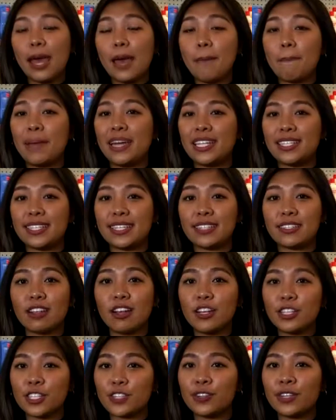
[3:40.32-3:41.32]
MedEssis
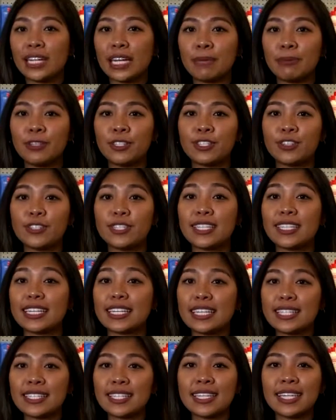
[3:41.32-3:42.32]
also enables you to
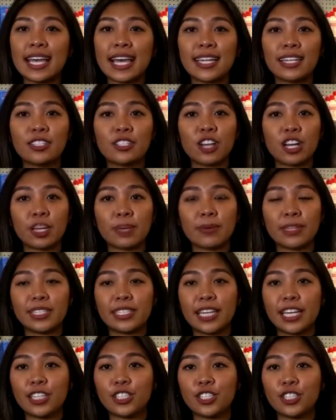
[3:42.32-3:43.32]
easily edit
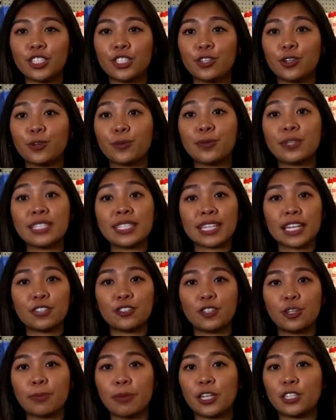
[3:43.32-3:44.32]
documentation or
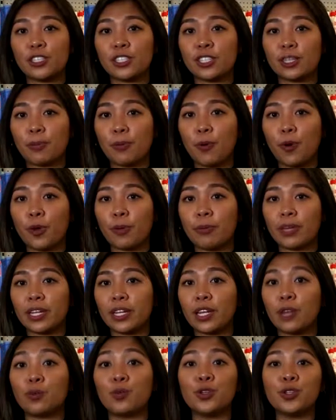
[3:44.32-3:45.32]
reschedule a patient's appointment
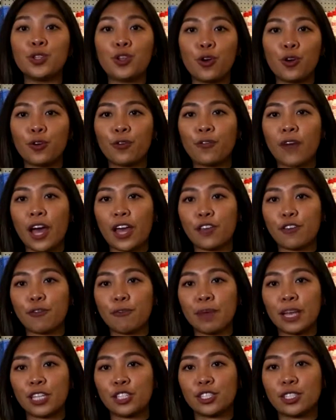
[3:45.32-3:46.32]
and will notify you of
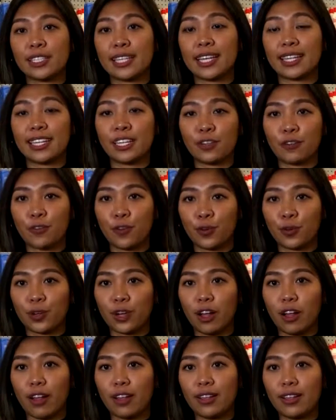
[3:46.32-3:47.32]
patients that need a phone
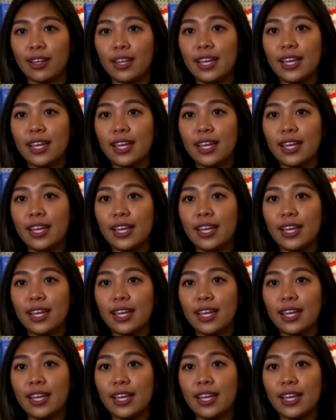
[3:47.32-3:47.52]
call.